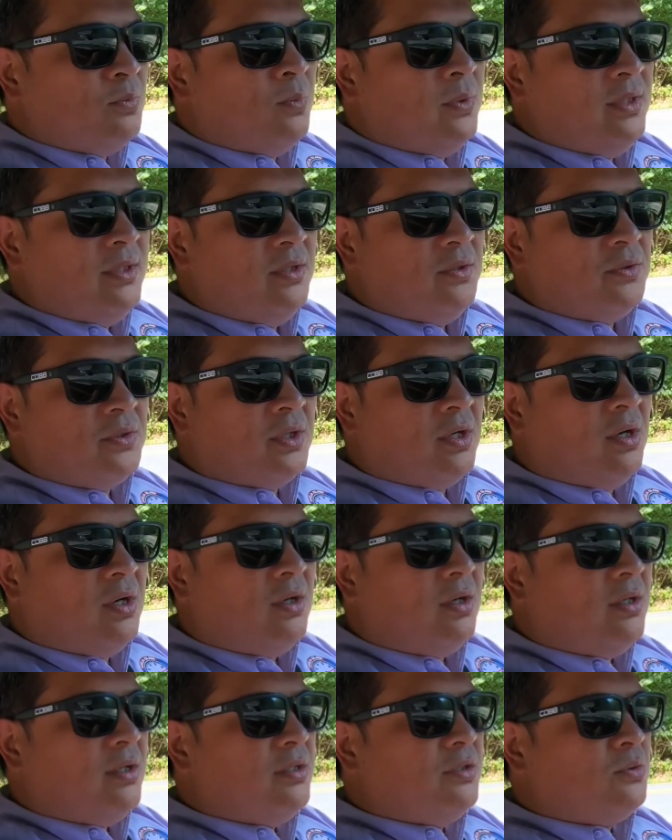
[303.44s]
one of those
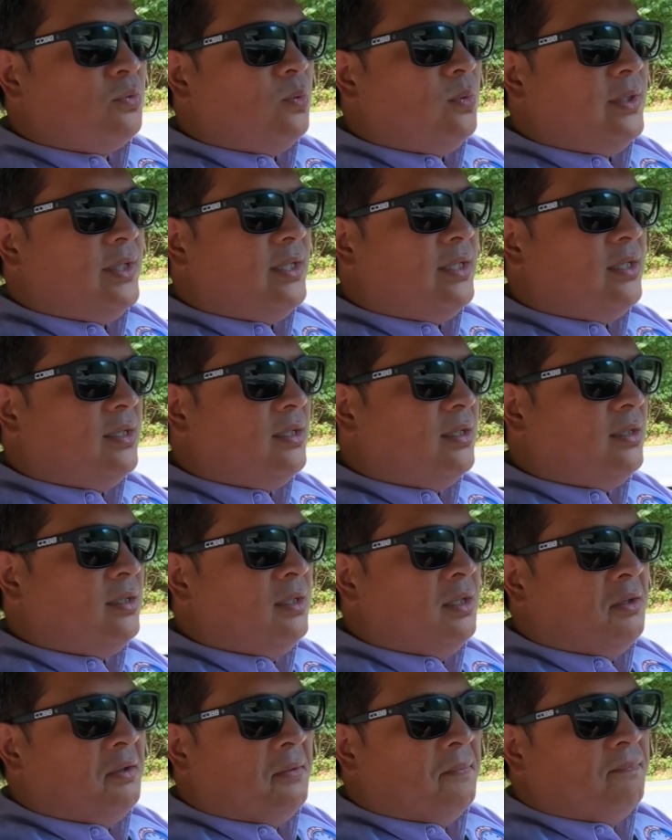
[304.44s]
cars where
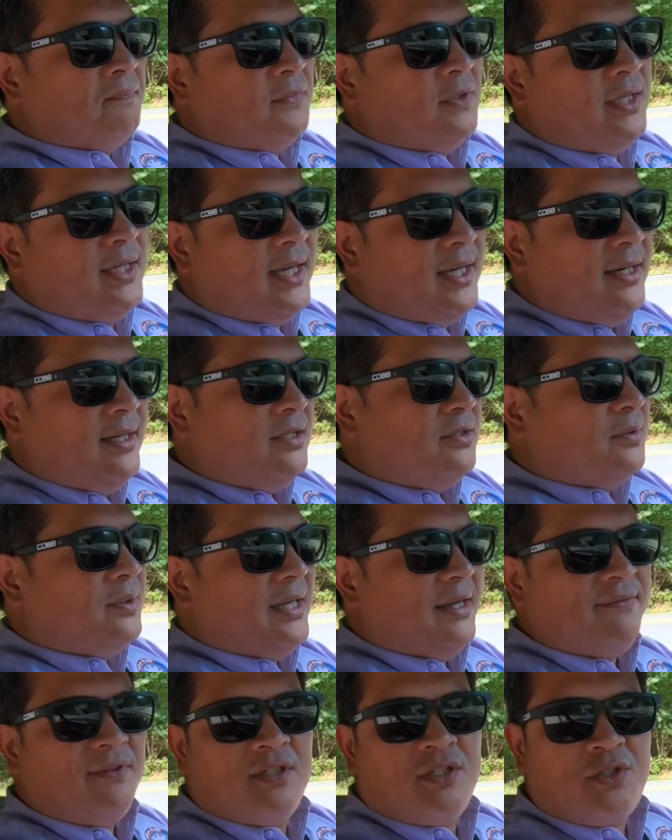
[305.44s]
you kind of don't
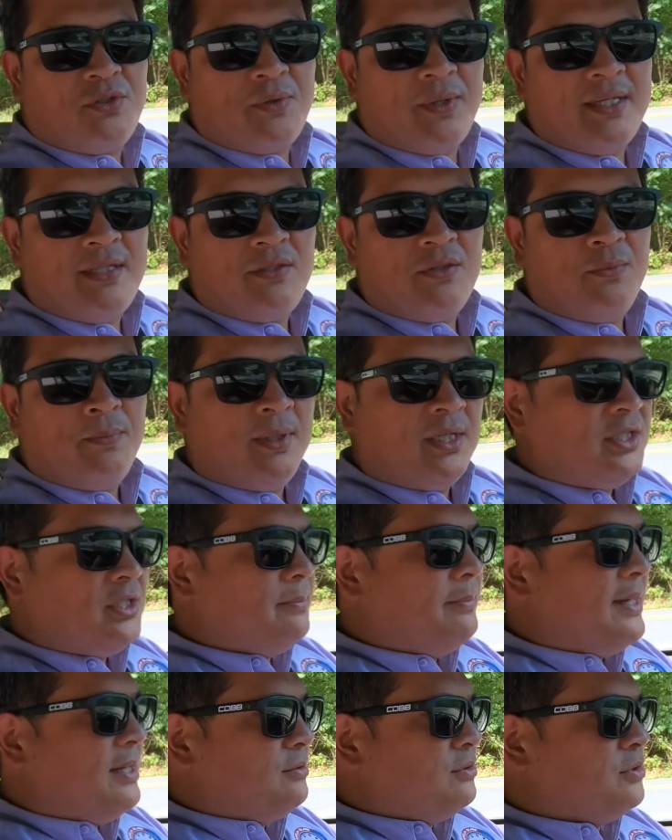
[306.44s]
have to stress so much
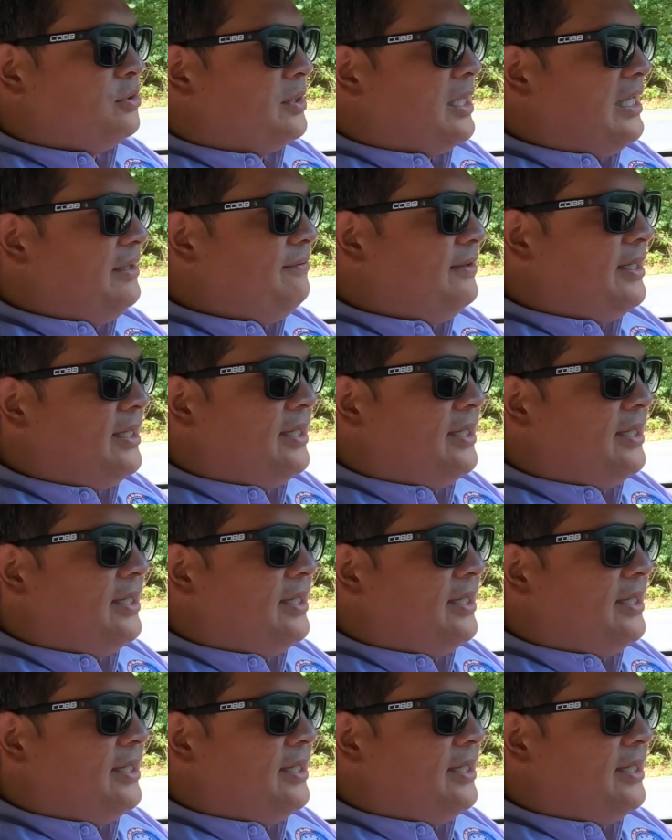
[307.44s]
about driving